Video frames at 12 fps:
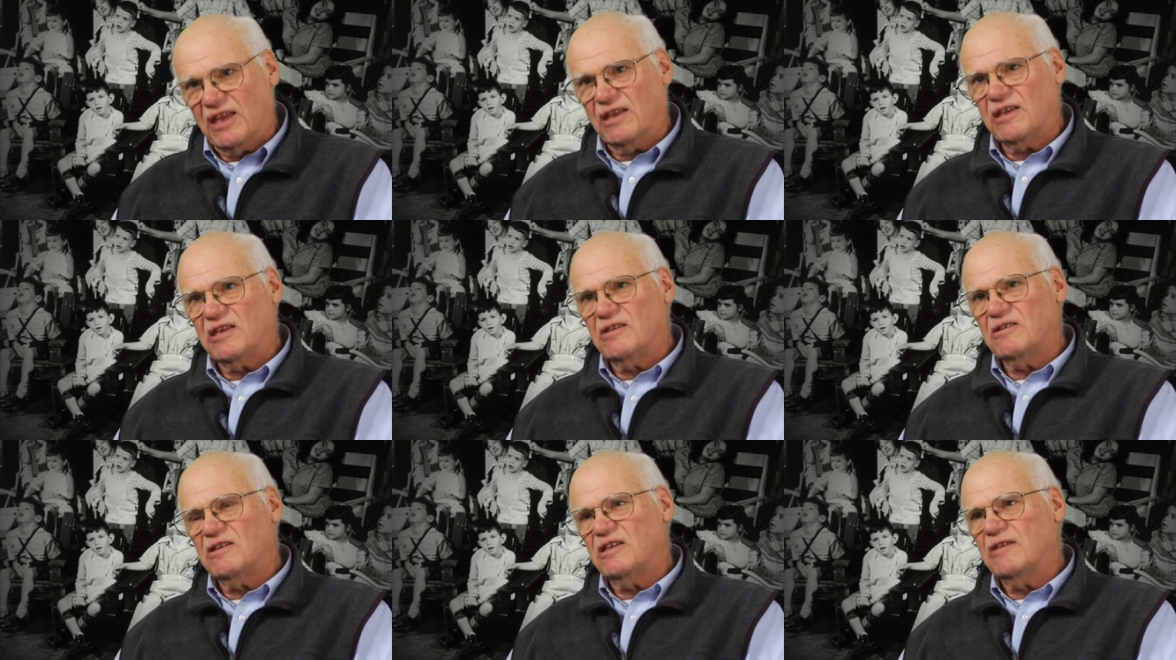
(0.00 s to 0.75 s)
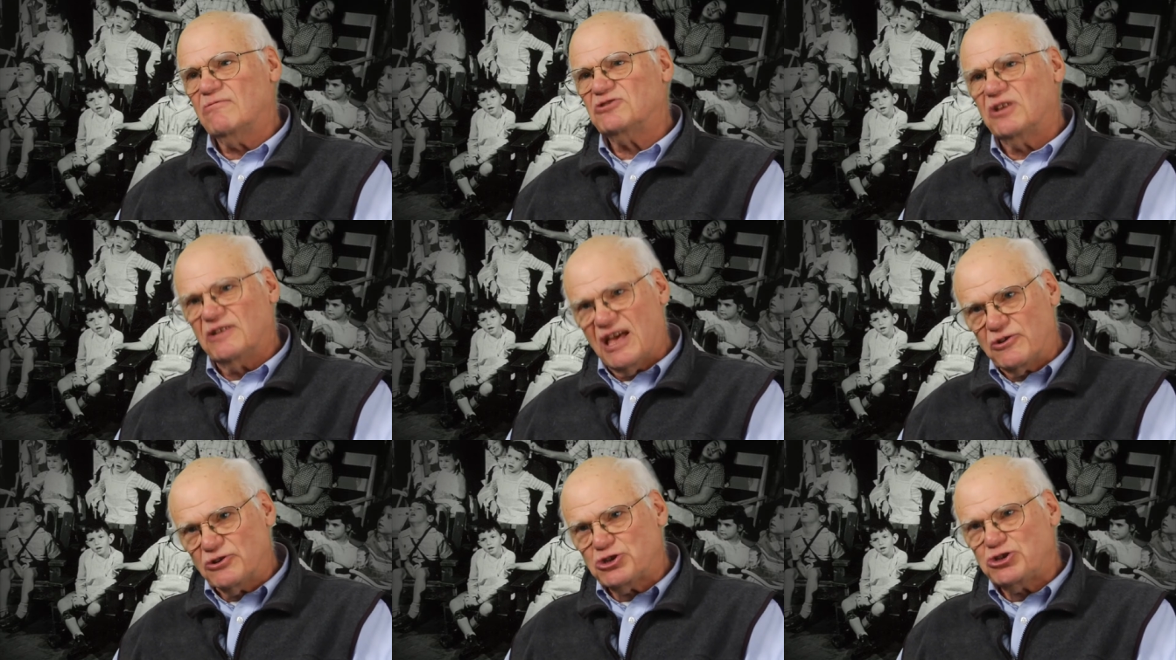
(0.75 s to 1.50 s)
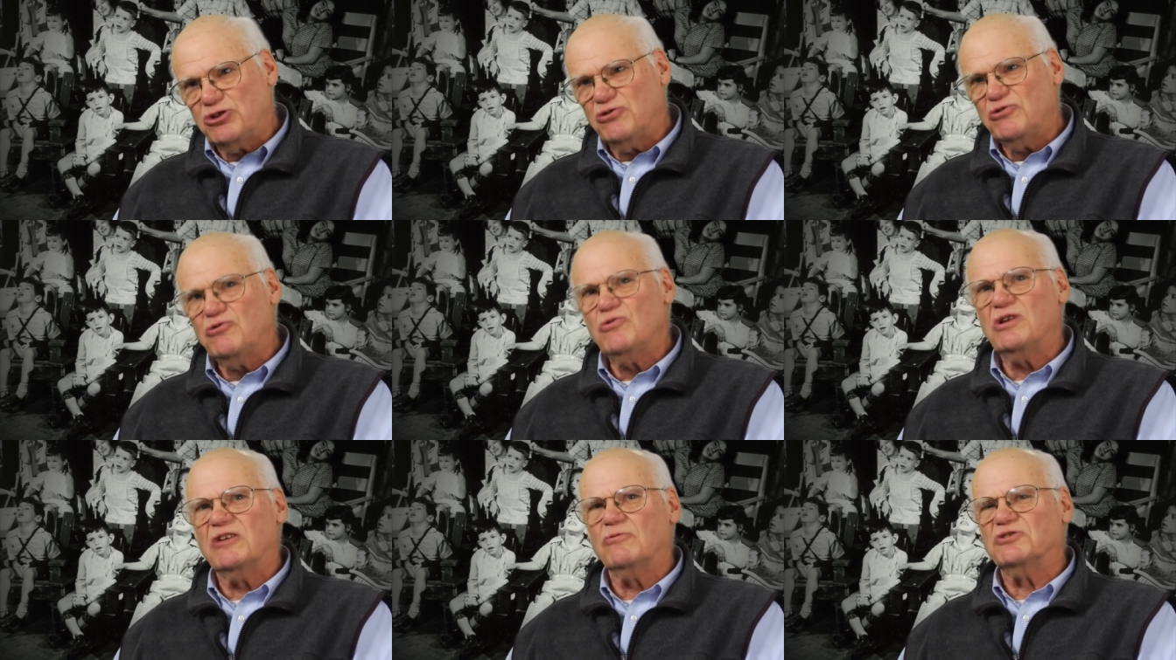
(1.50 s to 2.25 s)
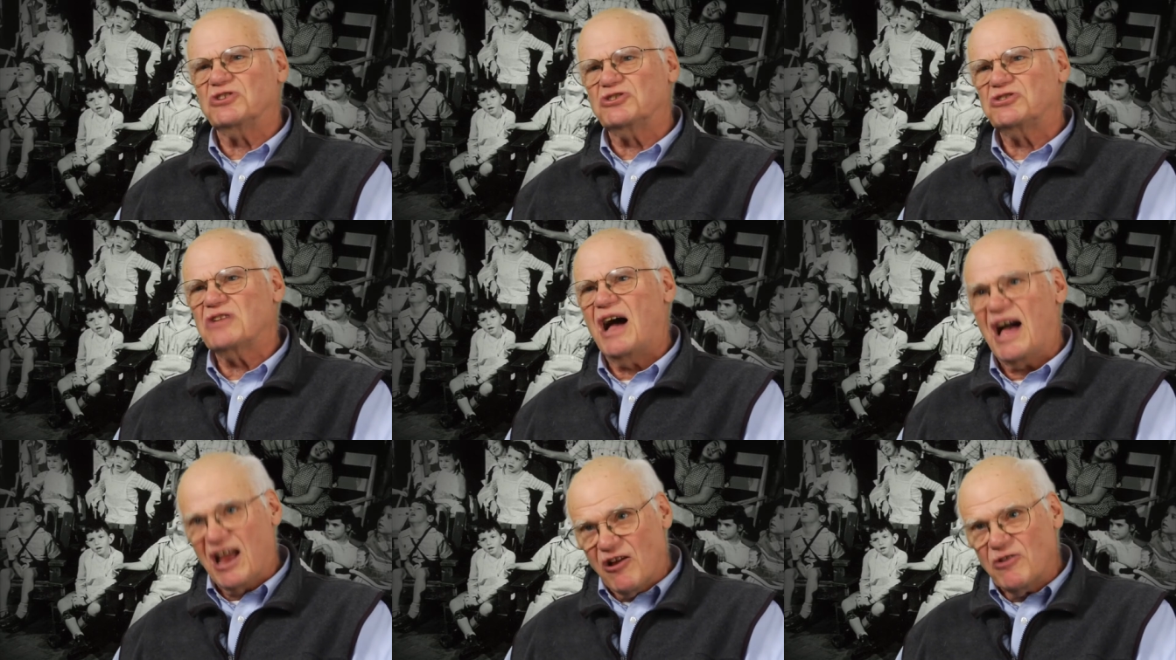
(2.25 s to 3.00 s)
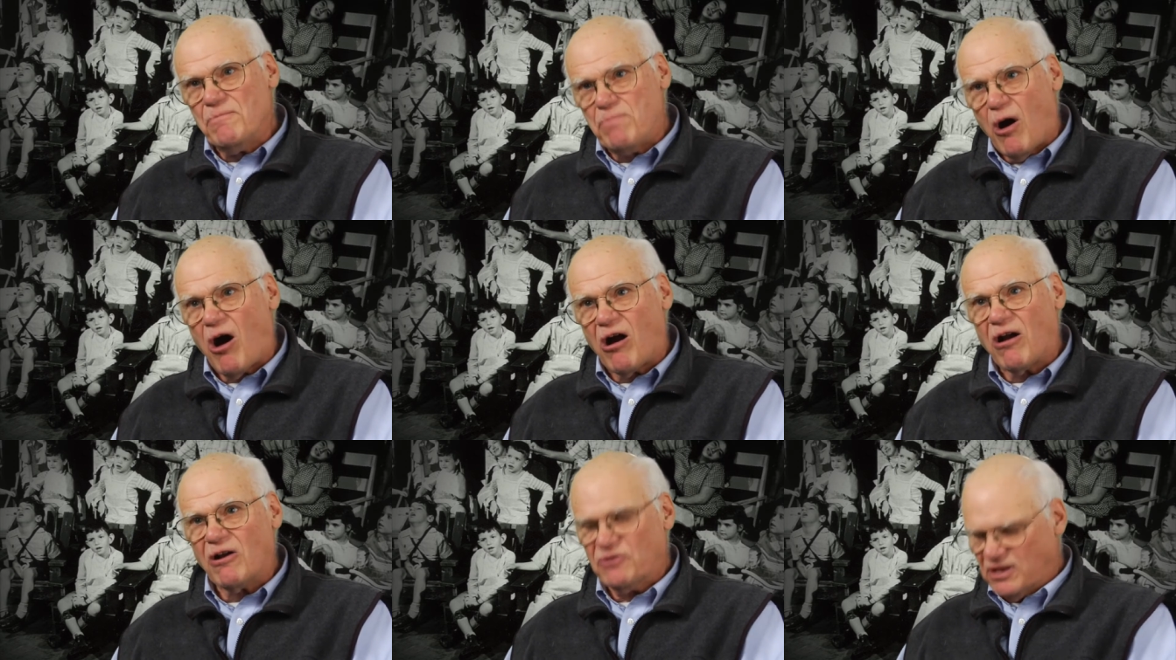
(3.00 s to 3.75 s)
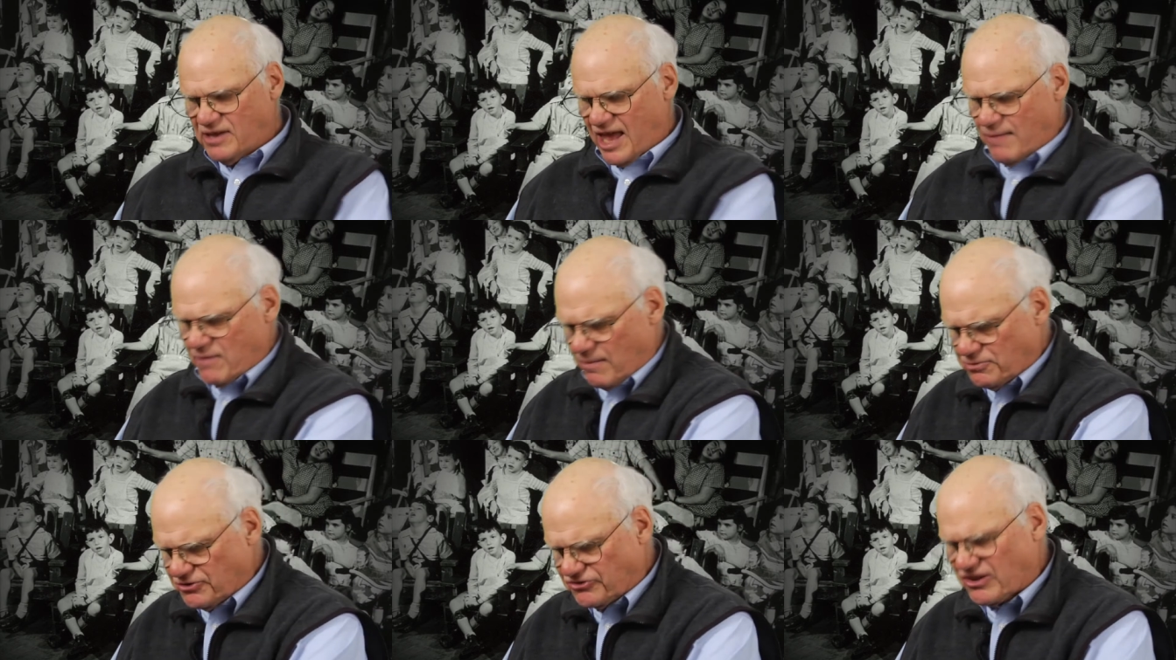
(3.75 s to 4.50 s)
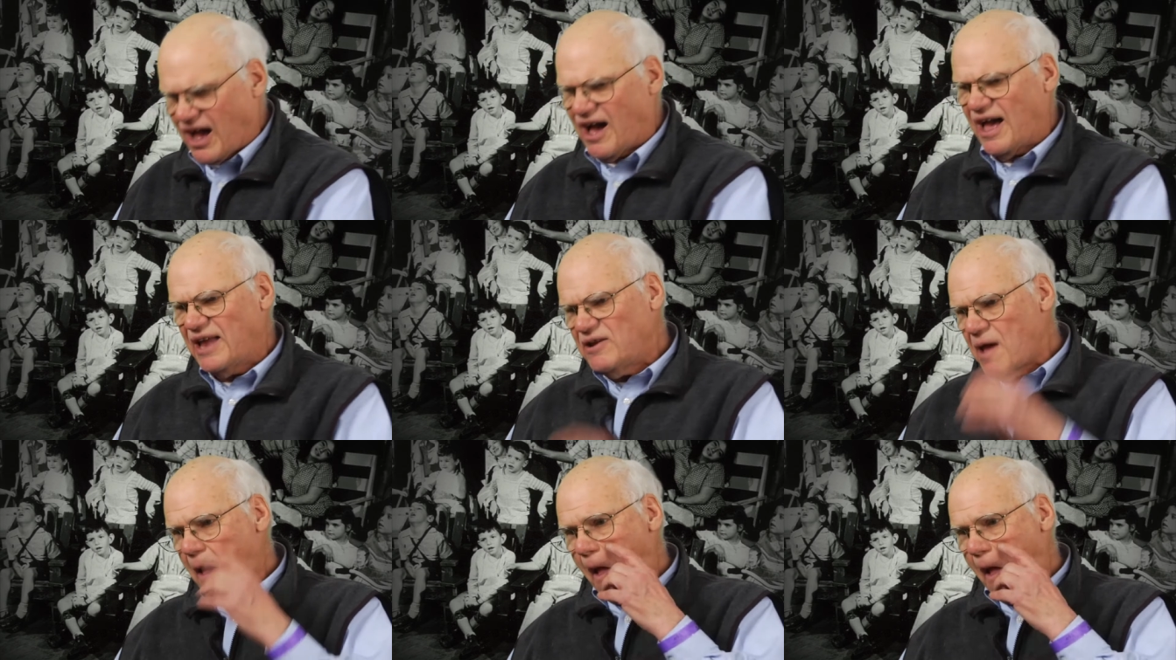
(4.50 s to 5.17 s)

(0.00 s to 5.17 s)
It, it was a leather shoe, it was an iron bar that came up the side,